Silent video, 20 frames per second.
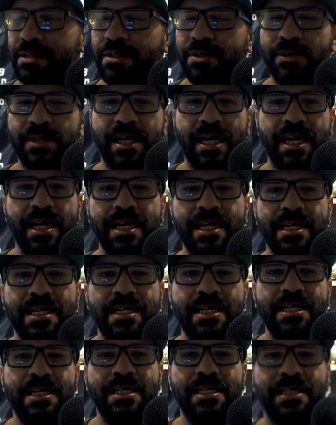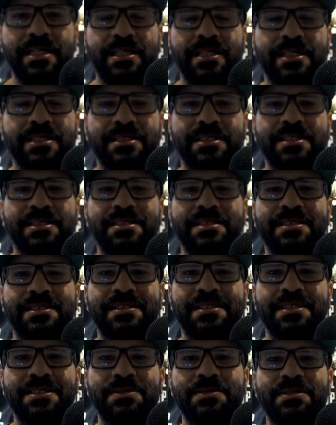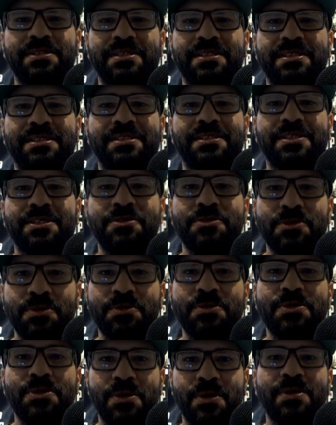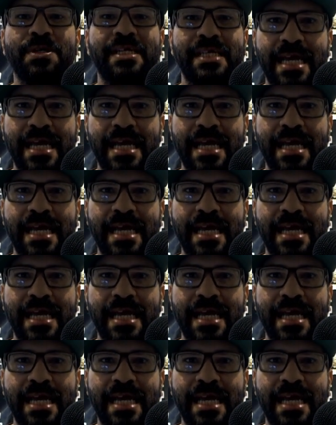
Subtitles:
Okay, this is the New York